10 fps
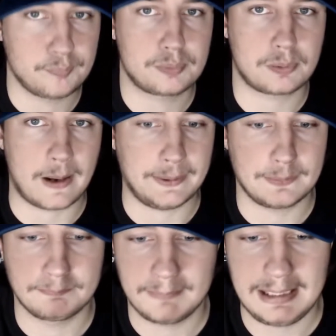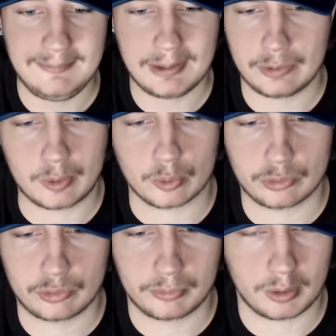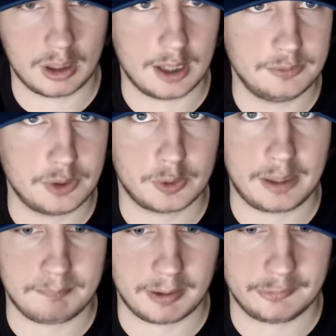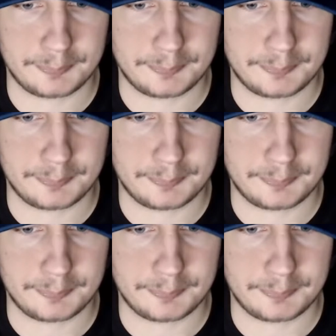prior, even though the Colts or Notre Dame plays